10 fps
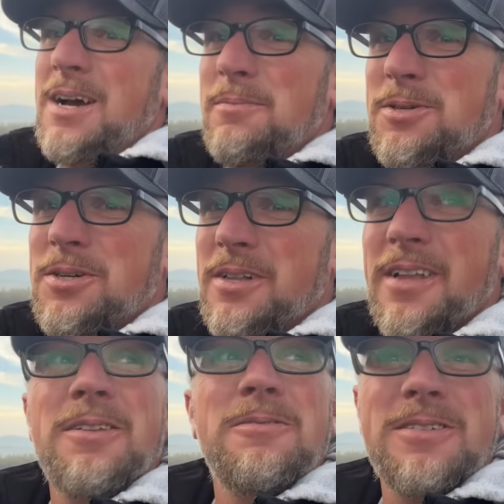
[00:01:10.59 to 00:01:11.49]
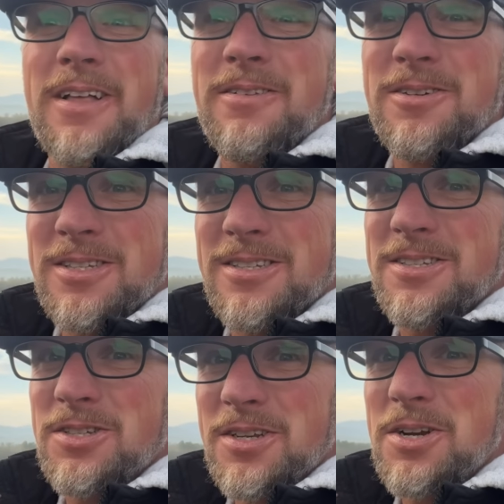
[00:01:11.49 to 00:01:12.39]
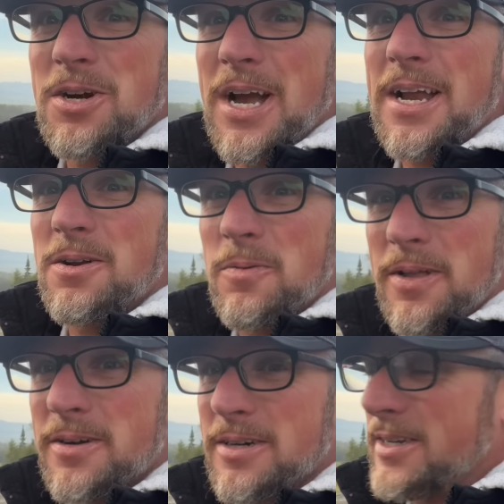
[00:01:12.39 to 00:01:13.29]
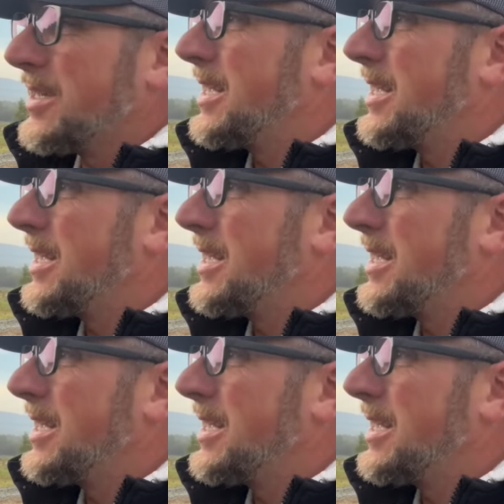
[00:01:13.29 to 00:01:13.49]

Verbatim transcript: I'm sure a lot of you Southerners, this is your kind of weather, and